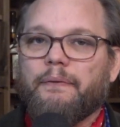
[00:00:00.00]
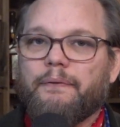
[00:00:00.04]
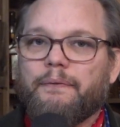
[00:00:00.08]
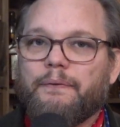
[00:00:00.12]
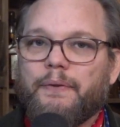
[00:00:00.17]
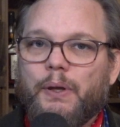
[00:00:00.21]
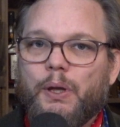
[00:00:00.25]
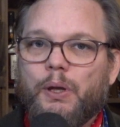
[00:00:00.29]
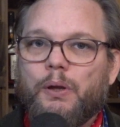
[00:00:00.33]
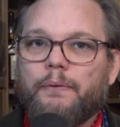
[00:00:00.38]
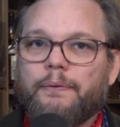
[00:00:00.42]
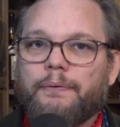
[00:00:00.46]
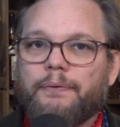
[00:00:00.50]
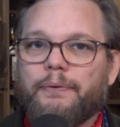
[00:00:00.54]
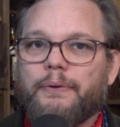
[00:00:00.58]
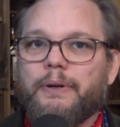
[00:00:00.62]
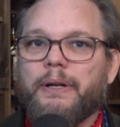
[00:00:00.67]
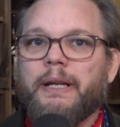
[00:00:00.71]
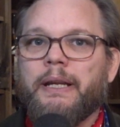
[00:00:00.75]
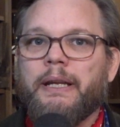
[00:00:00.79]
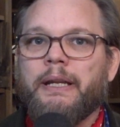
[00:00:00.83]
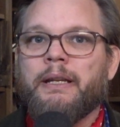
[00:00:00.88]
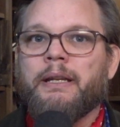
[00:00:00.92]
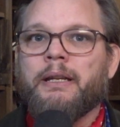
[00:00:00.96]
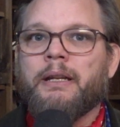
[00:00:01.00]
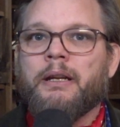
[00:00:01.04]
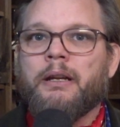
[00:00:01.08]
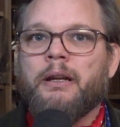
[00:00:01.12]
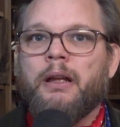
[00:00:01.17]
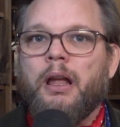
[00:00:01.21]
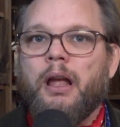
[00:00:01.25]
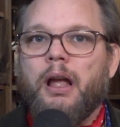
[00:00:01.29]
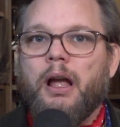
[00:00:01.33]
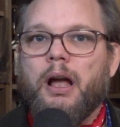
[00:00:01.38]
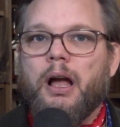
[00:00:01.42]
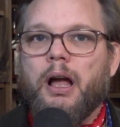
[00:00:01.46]
feel free
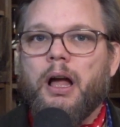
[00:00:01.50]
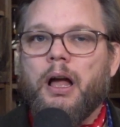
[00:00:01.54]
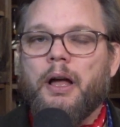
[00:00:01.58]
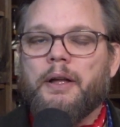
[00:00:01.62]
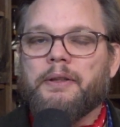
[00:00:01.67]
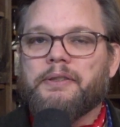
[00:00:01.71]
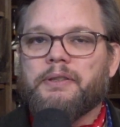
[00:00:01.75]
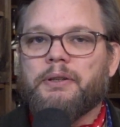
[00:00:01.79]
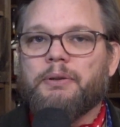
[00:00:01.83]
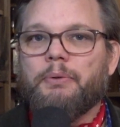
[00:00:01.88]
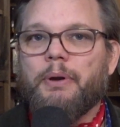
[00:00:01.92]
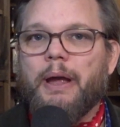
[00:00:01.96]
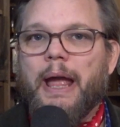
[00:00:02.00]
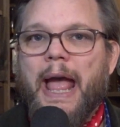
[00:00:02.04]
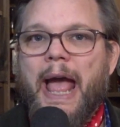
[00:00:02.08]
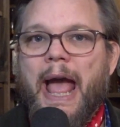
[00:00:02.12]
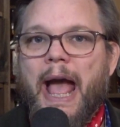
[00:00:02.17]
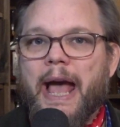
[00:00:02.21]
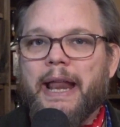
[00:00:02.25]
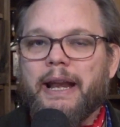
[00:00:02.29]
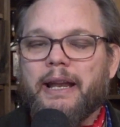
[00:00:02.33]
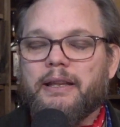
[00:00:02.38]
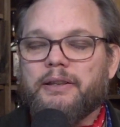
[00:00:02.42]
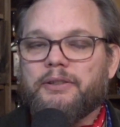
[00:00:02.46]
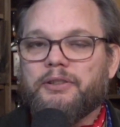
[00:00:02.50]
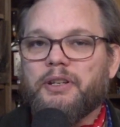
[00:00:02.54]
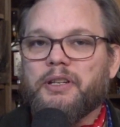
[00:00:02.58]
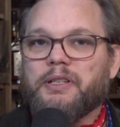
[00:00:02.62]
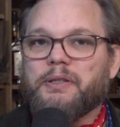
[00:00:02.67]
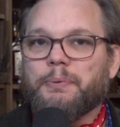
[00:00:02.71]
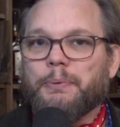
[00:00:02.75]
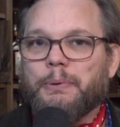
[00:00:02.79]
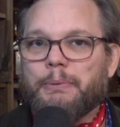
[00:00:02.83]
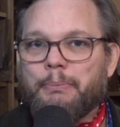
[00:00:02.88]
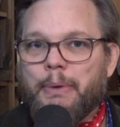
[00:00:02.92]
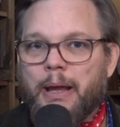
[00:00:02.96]
to add it.
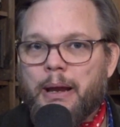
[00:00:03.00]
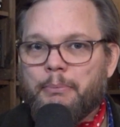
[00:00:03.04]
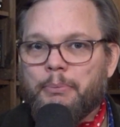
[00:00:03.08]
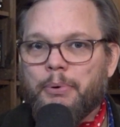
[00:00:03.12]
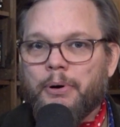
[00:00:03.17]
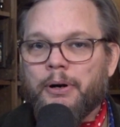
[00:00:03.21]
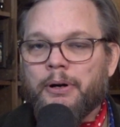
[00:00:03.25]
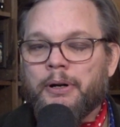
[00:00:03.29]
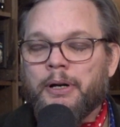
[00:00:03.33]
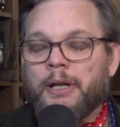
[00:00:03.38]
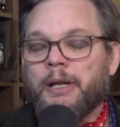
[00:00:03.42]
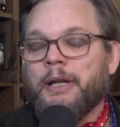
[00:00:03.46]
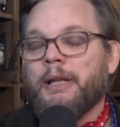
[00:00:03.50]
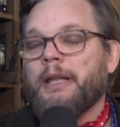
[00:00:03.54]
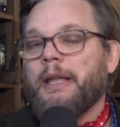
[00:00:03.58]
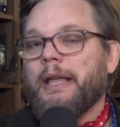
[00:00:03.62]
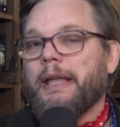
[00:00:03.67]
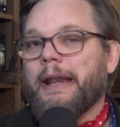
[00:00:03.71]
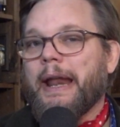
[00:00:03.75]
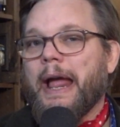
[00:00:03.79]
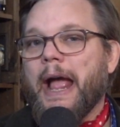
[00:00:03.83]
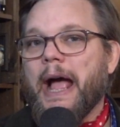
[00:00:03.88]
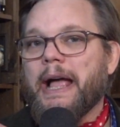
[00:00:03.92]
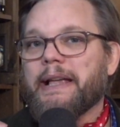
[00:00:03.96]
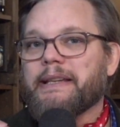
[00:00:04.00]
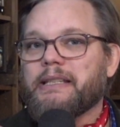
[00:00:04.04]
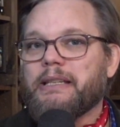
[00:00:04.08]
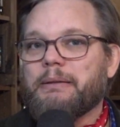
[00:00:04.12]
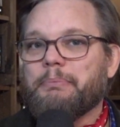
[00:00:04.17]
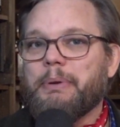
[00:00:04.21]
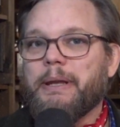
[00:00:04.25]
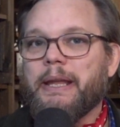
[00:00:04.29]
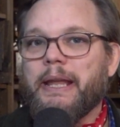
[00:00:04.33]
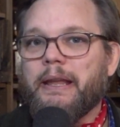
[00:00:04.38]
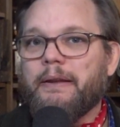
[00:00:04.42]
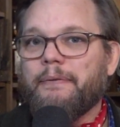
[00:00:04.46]
Just remember, it has to
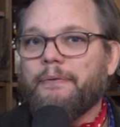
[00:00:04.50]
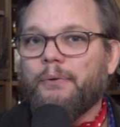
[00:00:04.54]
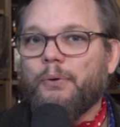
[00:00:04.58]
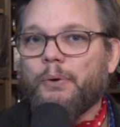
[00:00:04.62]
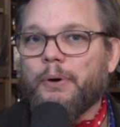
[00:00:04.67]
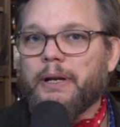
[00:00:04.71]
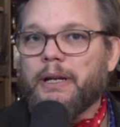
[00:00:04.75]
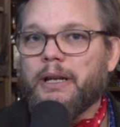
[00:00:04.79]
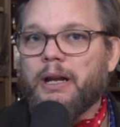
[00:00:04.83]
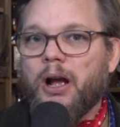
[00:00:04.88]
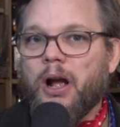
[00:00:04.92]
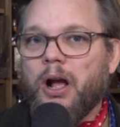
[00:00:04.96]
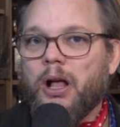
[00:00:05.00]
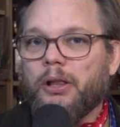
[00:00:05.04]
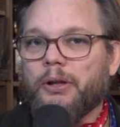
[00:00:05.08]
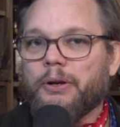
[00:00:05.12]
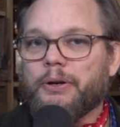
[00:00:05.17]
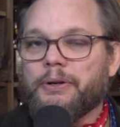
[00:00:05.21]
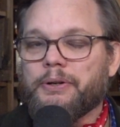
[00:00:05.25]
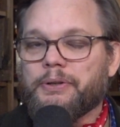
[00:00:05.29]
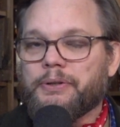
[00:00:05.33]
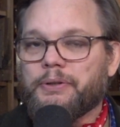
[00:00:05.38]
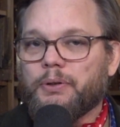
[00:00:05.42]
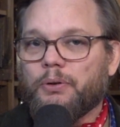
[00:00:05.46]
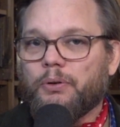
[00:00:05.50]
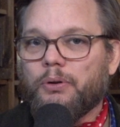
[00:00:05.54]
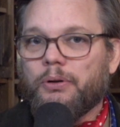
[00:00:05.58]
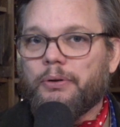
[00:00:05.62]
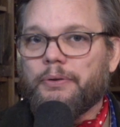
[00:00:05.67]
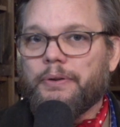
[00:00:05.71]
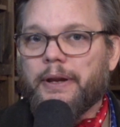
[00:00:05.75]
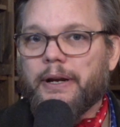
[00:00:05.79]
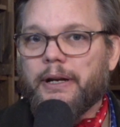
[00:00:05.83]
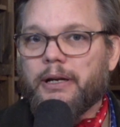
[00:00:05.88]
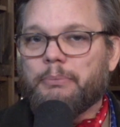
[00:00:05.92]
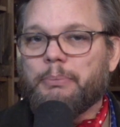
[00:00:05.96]
be $40 or
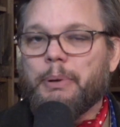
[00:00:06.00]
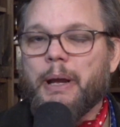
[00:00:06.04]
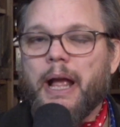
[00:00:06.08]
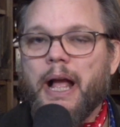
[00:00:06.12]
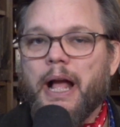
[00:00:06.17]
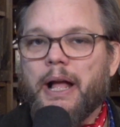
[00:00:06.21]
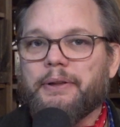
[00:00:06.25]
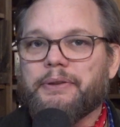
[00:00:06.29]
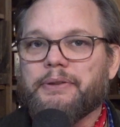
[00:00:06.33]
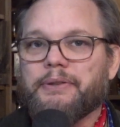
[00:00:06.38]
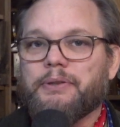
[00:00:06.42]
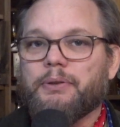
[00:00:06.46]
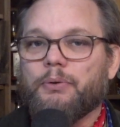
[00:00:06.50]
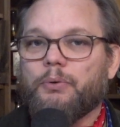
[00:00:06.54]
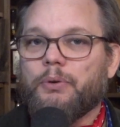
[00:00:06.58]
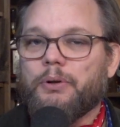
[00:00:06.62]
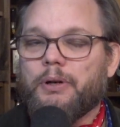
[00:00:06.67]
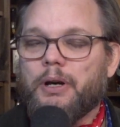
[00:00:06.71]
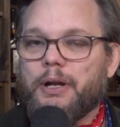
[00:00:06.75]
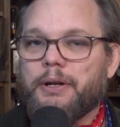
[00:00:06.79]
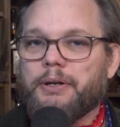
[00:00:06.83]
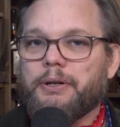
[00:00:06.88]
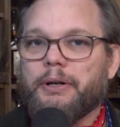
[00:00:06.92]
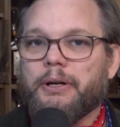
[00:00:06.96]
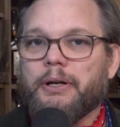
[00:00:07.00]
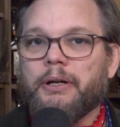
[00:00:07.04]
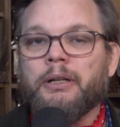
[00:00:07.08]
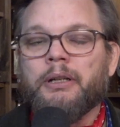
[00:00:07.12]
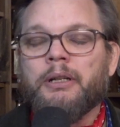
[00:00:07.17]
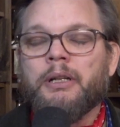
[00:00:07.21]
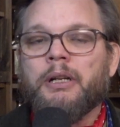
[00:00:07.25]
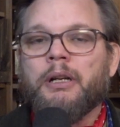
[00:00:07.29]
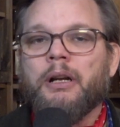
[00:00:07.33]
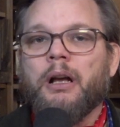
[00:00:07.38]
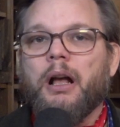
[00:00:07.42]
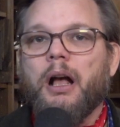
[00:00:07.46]
thereabouts or under.
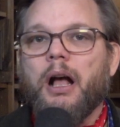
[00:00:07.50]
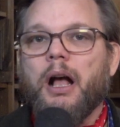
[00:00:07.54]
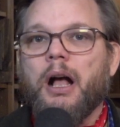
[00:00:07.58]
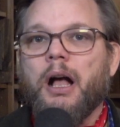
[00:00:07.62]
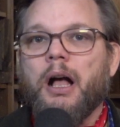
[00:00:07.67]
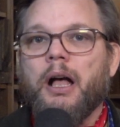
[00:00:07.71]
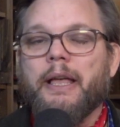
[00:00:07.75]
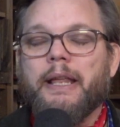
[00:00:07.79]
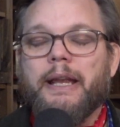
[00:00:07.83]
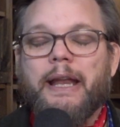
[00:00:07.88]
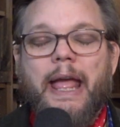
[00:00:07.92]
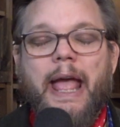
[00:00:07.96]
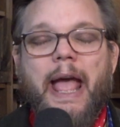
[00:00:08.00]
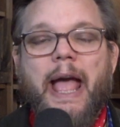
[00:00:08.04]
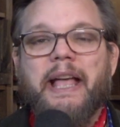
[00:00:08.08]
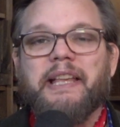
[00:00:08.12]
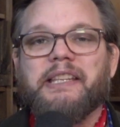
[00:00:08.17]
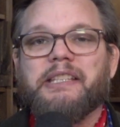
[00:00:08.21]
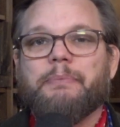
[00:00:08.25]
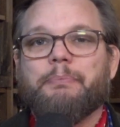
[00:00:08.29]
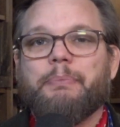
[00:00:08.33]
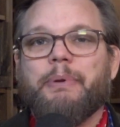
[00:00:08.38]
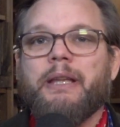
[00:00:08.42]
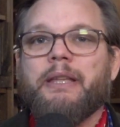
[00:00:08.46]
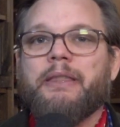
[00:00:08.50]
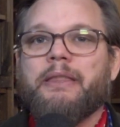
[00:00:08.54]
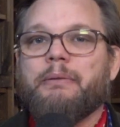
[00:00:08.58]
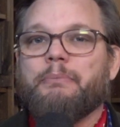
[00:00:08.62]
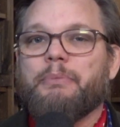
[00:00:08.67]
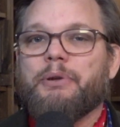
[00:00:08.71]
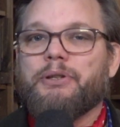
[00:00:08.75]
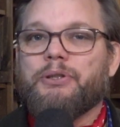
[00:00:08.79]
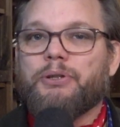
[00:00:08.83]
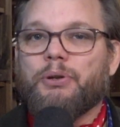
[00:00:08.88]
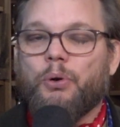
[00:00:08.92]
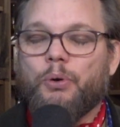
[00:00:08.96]
And it has to be in the
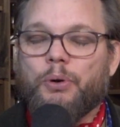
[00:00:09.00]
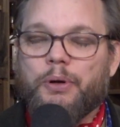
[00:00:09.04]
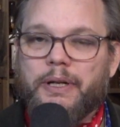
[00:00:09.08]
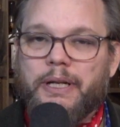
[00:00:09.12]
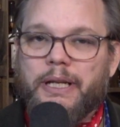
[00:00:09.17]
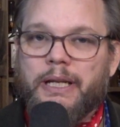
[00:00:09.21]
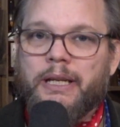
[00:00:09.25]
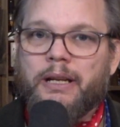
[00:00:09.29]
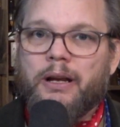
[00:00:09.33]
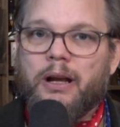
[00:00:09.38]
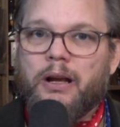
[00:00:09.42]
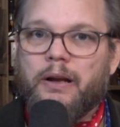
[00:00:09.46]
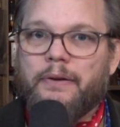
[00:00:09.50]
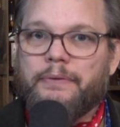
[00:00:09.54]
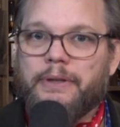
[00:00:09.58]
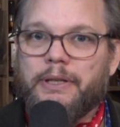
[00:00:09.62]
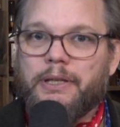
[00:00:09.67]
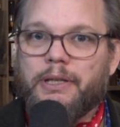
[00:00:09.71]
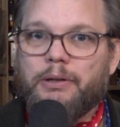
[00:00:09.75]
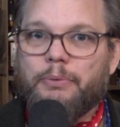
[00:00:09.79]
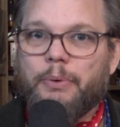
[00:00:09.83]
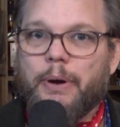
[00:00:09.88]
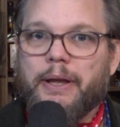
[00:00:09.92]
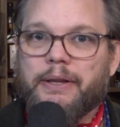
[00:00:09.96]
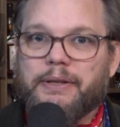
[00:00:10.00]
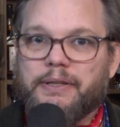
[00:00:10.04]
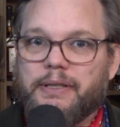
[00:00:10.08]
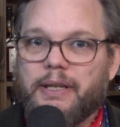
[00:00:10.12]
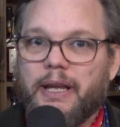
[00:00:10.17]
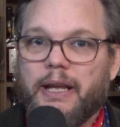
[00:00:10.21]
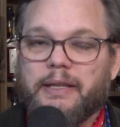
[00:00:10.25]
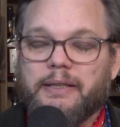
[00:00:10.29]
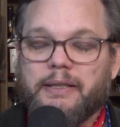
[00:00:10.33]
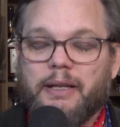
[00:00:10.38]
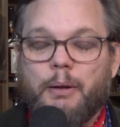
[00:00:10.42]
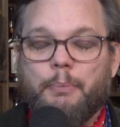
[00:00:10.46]
majority of the U.S.
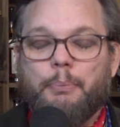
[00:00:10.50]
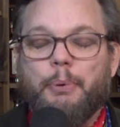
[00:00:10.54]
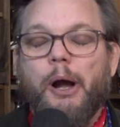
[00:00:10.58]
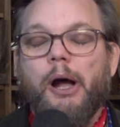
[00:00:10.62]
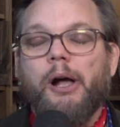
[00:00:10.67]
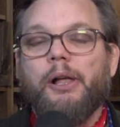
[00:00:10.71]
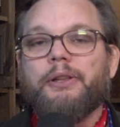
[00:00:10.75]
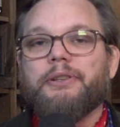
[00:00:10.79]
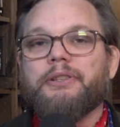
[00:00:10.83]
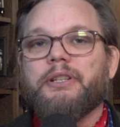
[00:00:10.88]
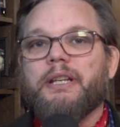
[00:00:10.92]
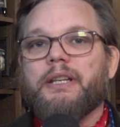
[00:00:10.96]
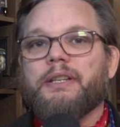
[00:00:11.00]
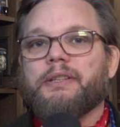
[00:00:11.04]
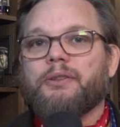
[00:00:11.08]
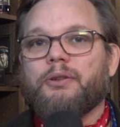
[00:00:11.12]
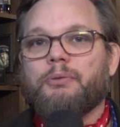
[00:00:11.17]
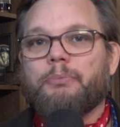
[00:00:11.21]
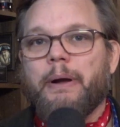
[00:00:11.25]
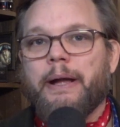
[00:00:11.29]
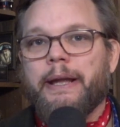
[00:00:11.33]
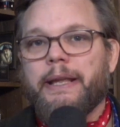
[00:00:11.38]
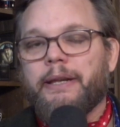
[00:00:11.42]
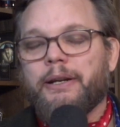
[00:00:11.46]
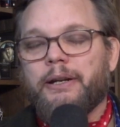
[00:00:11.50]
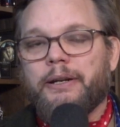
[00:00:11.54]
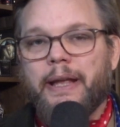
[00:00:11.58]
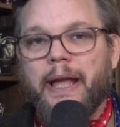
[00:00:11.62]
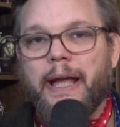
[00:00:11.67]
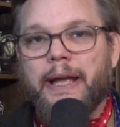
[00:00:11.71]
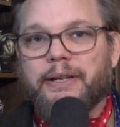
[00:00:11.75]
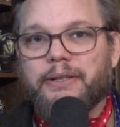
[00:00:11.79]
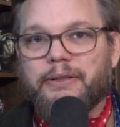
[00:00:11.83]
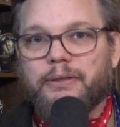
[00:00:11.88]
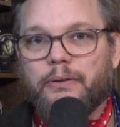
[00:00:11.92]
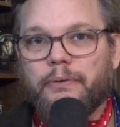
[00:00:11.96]
states. Apologies to my
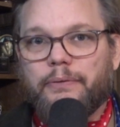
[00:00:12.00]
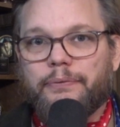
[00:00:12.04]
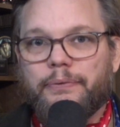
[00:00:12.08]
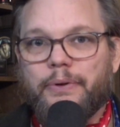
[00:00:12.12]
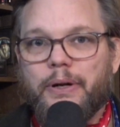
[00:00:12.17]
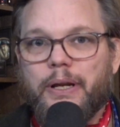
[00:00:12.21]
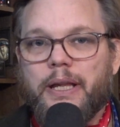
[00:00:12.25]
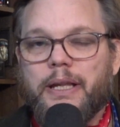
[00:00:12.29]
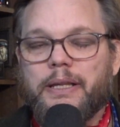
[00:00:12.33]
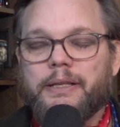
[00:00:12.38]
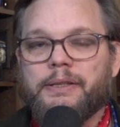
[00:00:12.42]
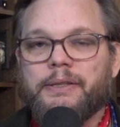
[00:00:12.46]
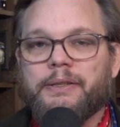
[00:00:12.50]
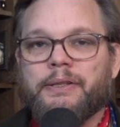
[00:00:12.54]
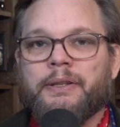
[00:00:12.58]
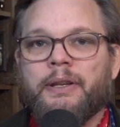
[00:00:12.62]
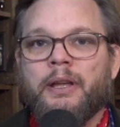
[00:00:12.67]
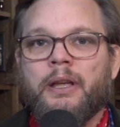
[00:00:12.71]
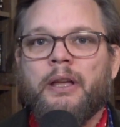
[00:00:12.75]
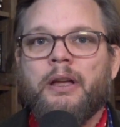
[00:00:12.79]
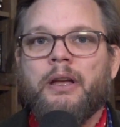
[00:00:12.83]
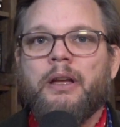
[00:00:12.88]
international friends,